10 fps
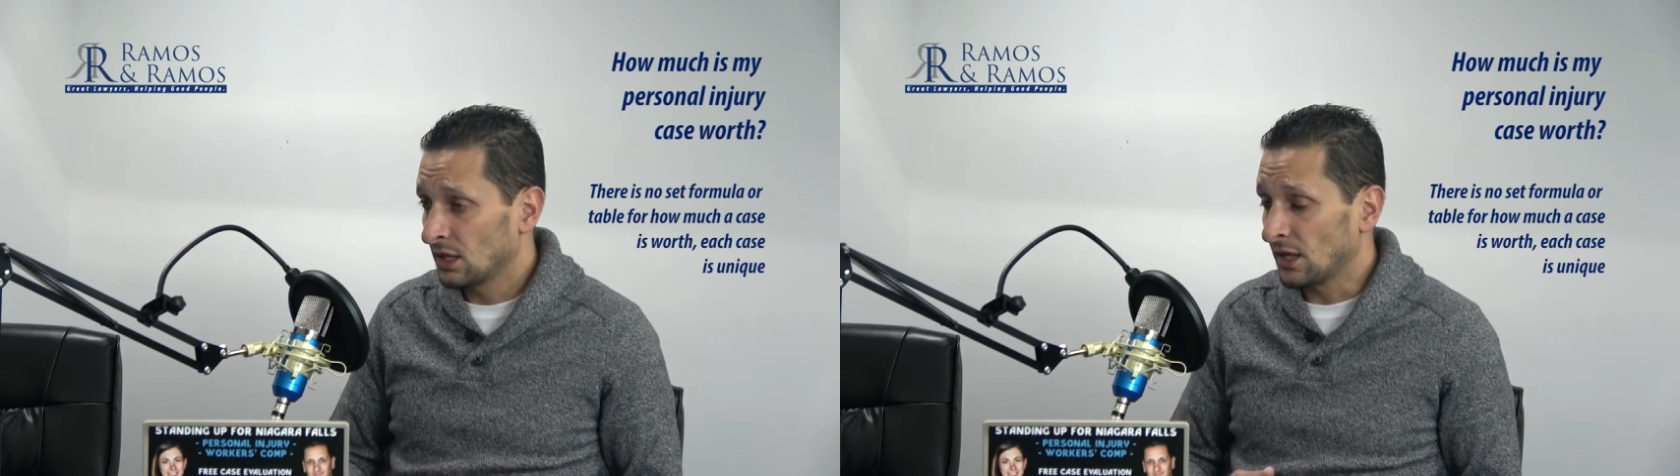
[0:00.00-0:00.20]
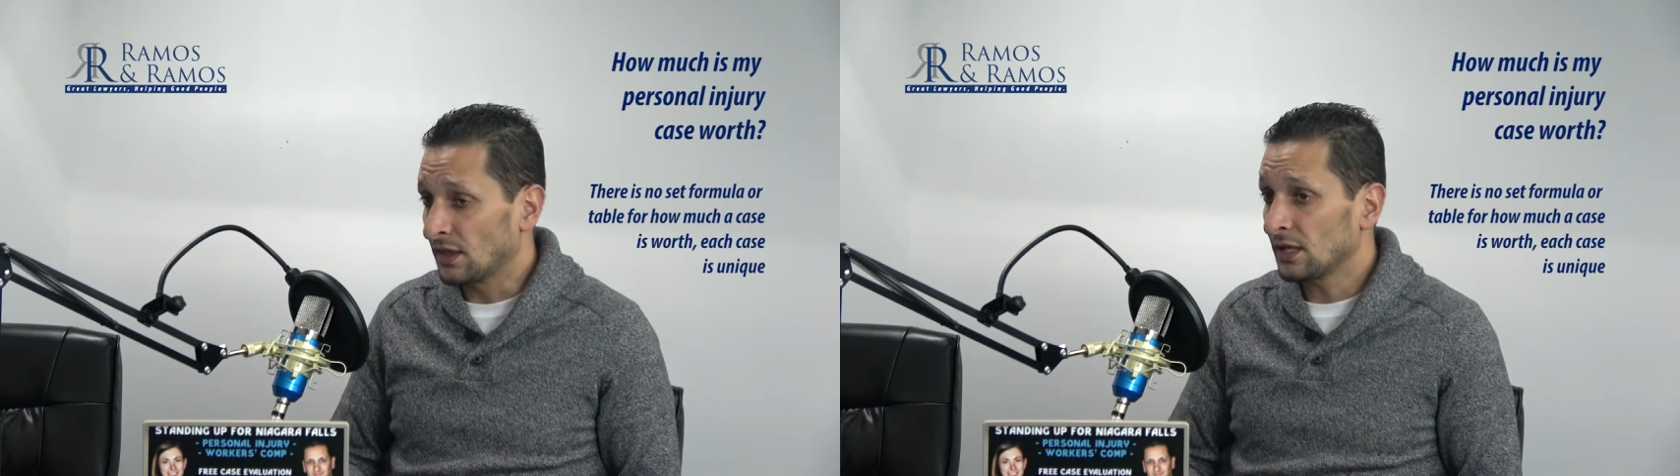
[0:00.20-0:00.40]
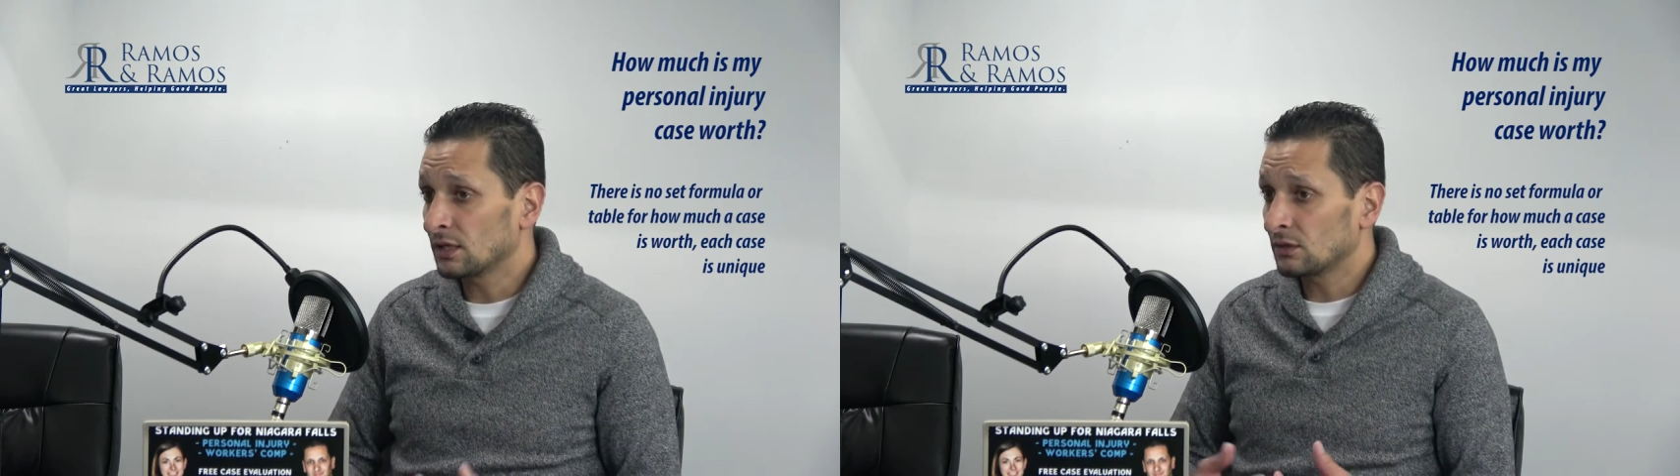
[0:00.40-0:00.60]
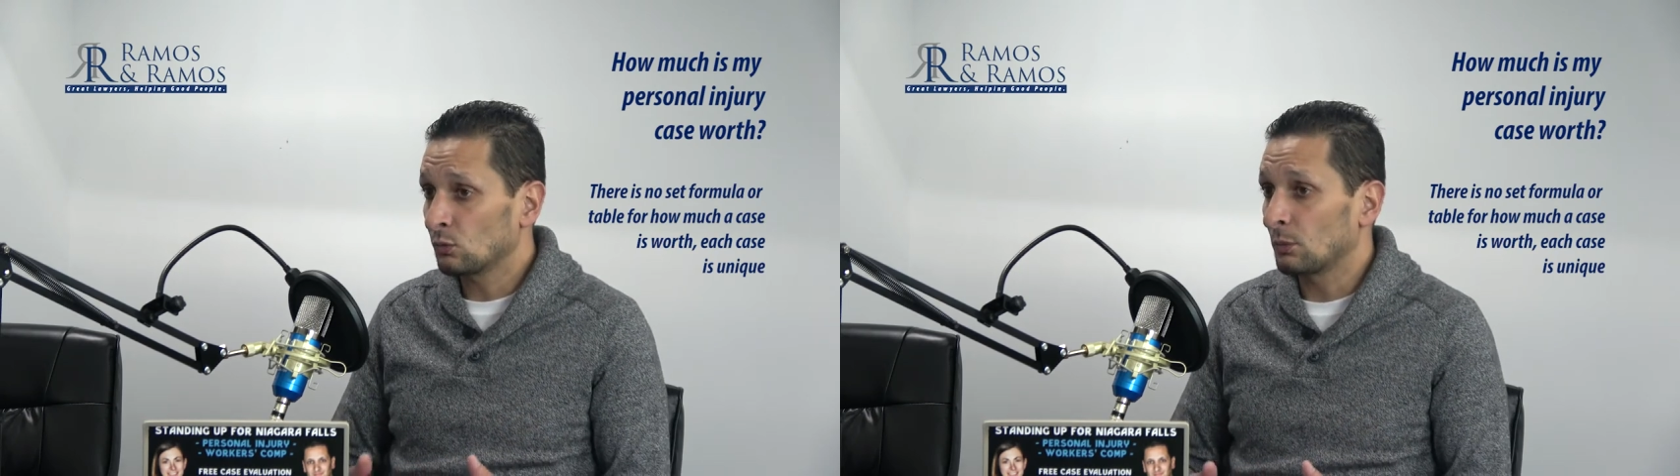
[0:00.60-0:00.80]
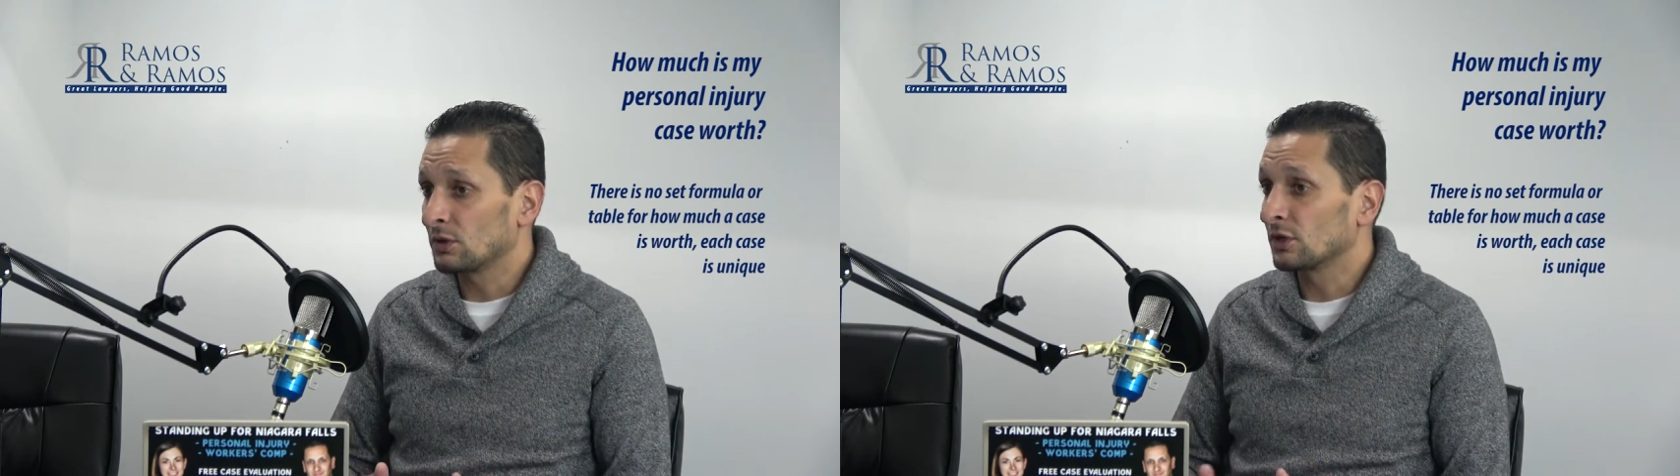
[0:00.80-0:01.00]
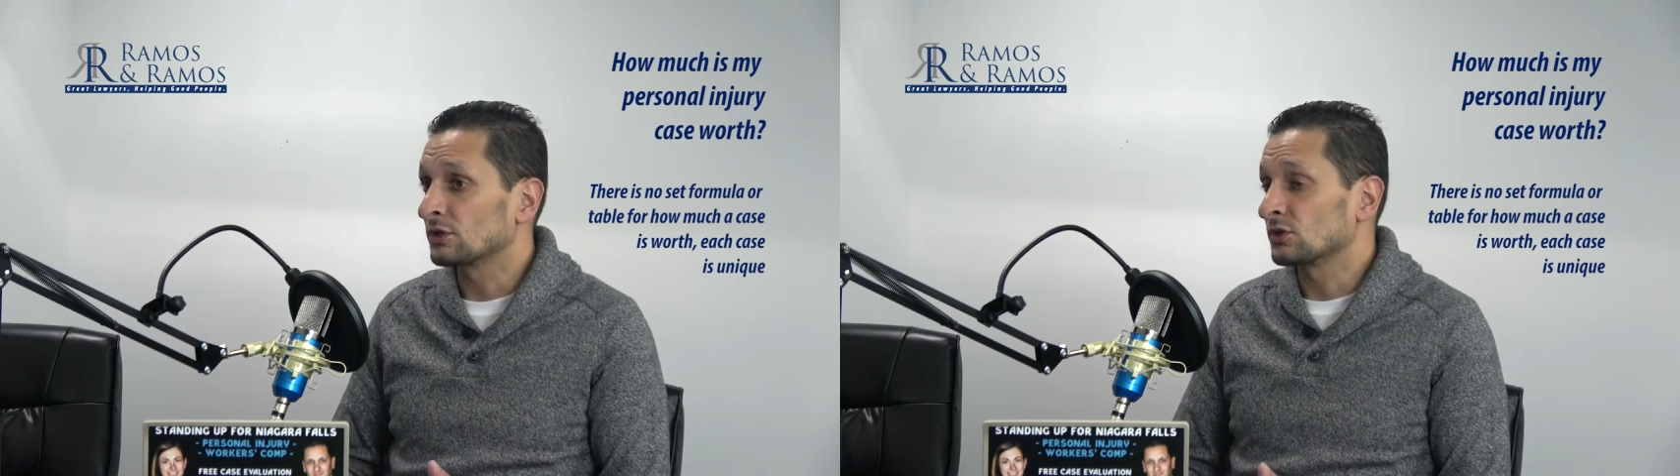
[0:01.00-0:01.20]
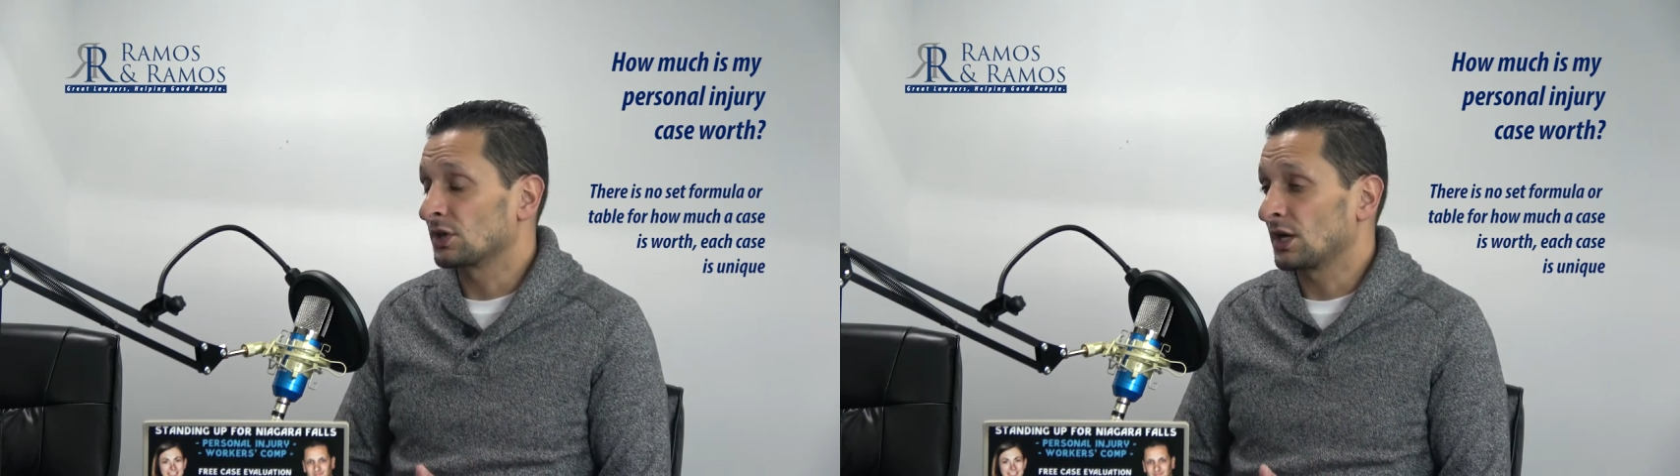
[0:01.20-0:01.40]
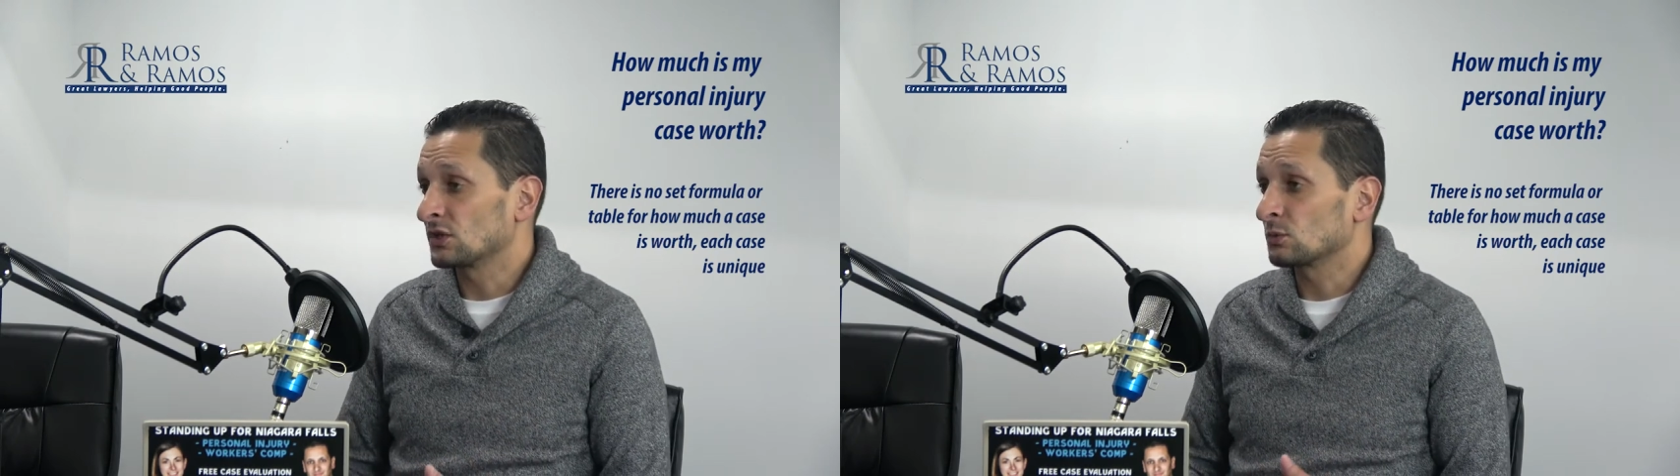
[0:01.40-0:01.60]
And then when we look at your
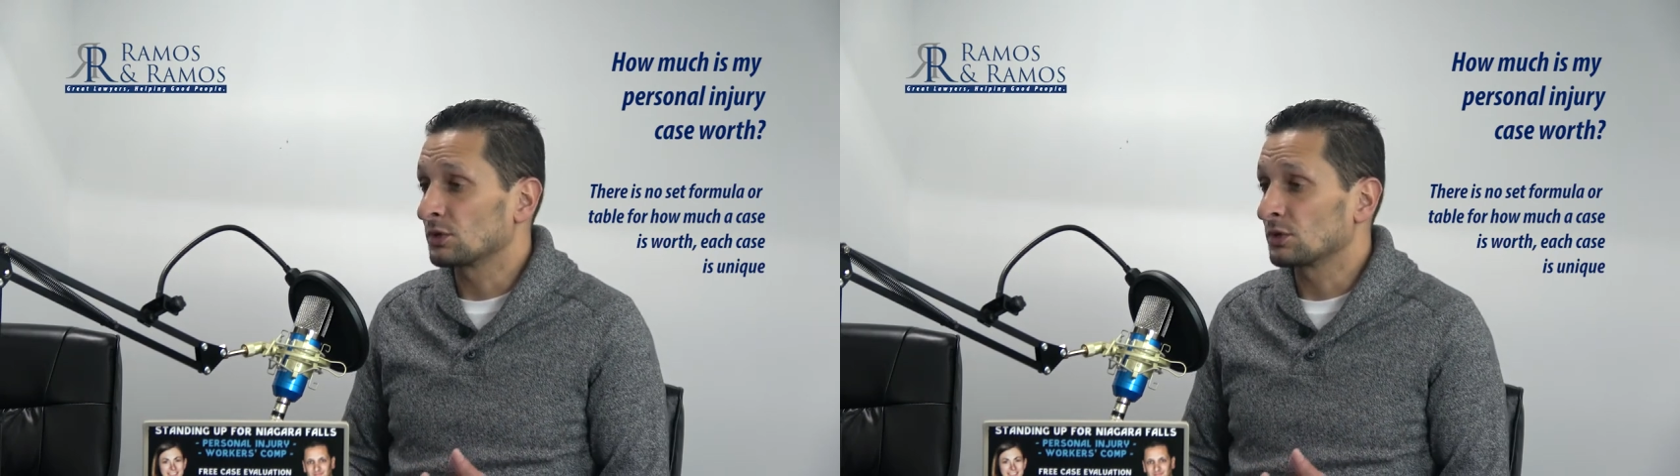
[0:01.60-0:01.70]
case,